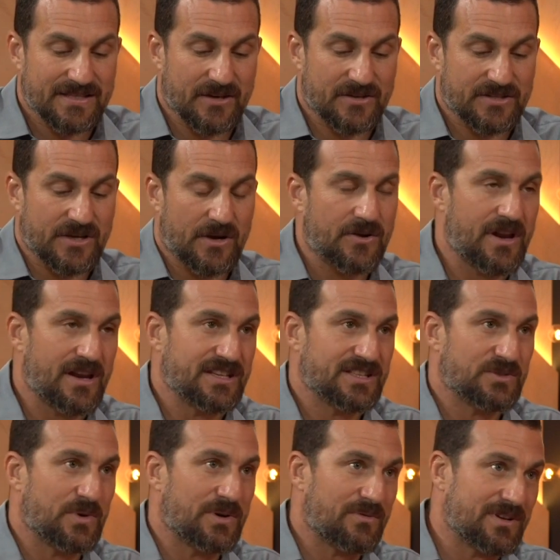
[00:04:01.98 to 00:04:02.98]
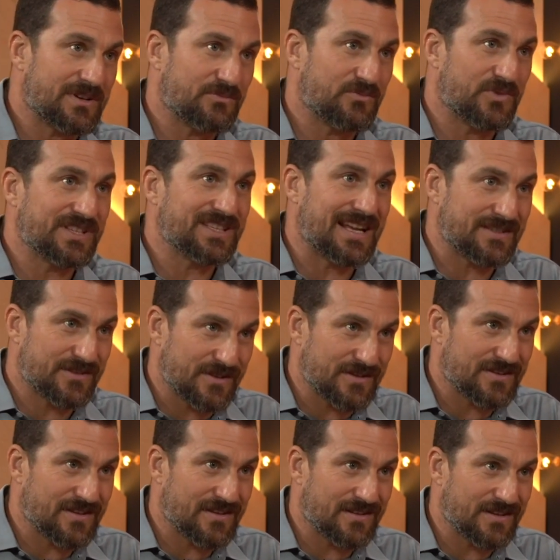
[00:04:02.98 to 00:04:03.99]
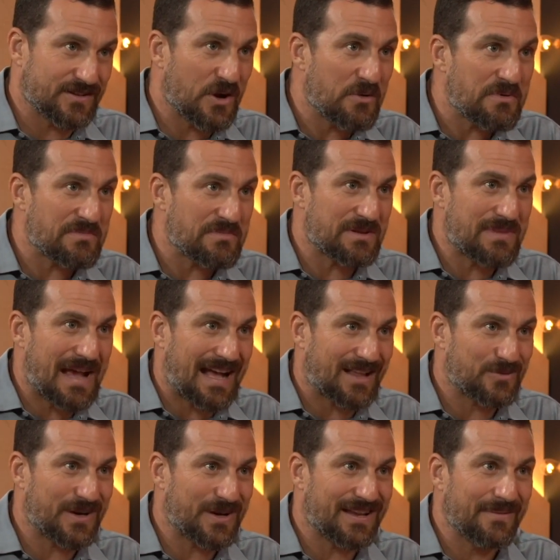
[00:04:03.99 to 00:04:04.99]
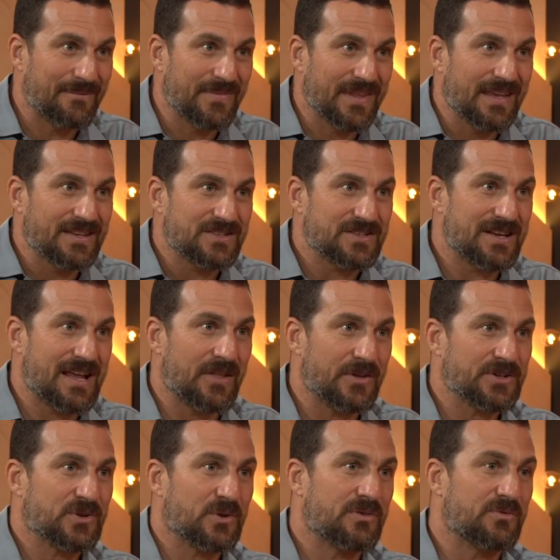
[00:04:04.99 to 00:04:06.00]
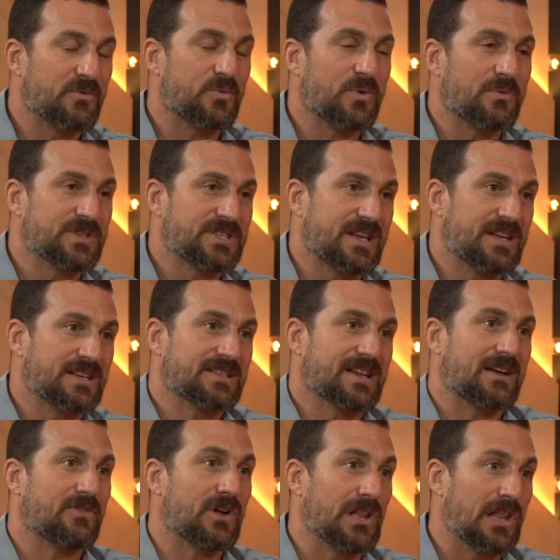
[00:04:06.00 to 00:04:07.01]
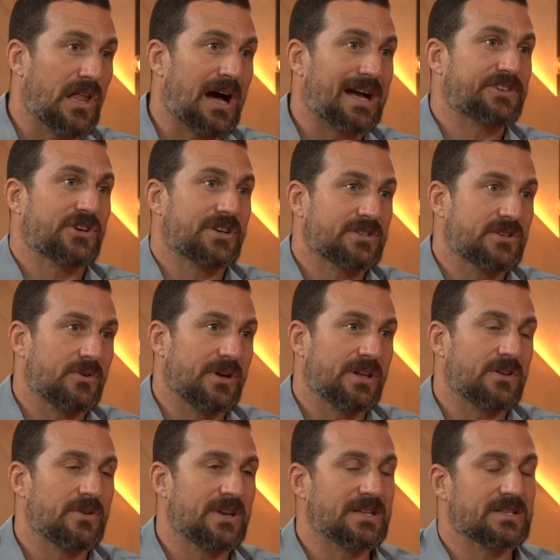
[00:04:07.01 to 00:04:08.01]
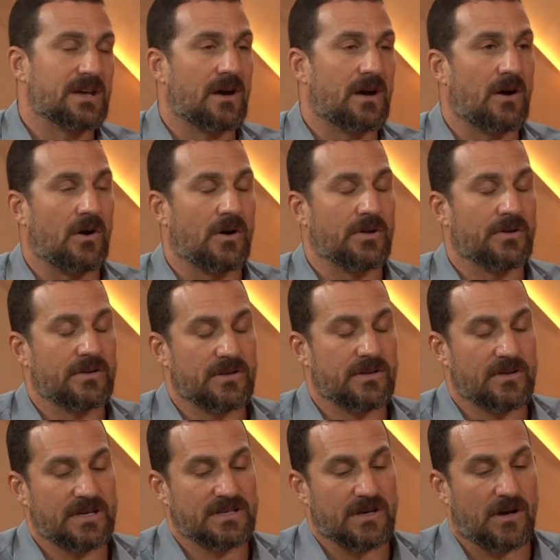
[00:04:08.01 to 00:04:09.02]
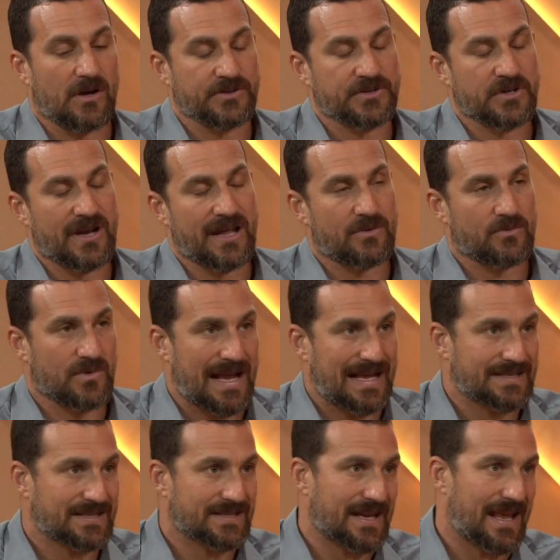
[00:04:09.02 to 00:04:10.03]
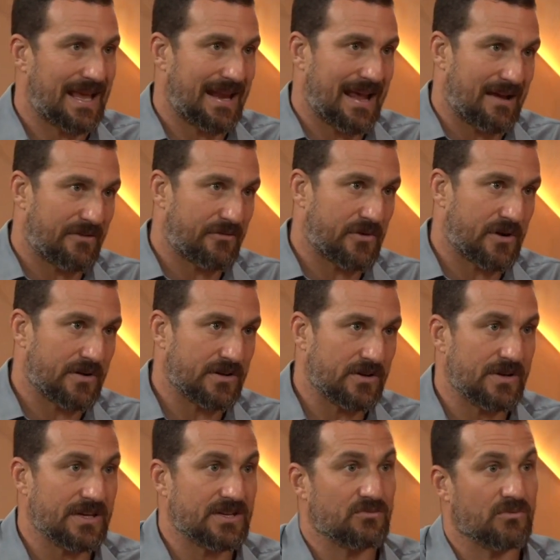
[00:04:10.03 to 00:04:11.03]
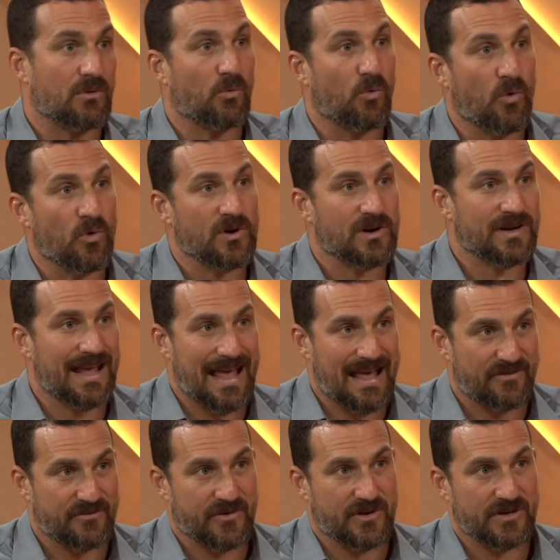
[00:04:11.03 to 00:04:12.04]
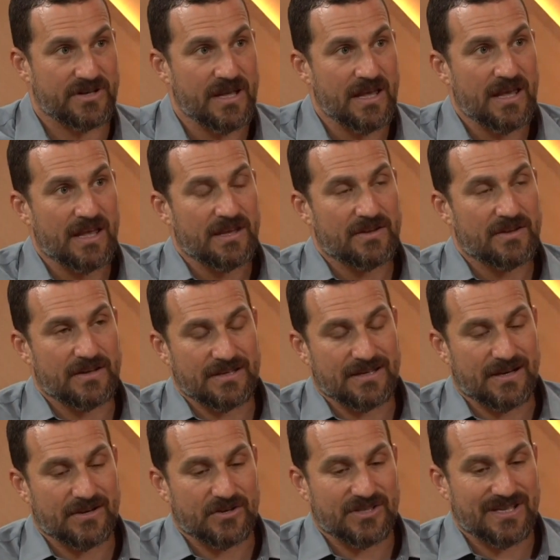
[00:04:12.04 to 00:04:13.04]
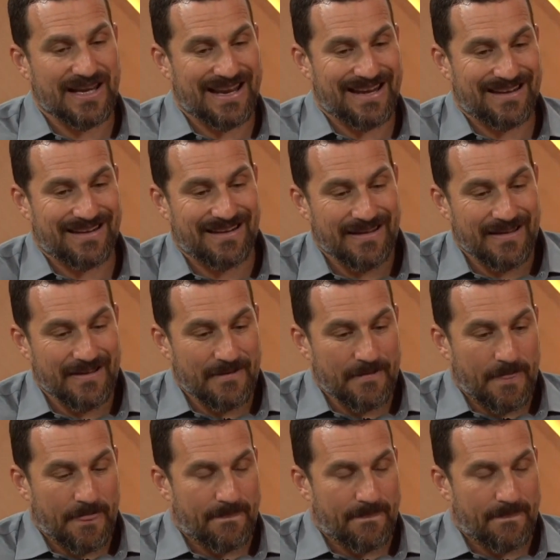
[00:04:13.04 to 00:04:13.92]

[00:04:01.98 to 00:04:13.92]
serotonin is what resets the dopamine pathway. So now there's sort of what we're seeing is kind of a logic to it. You need to you need to alternate rest and effort. You need to reward effort. You need to understand with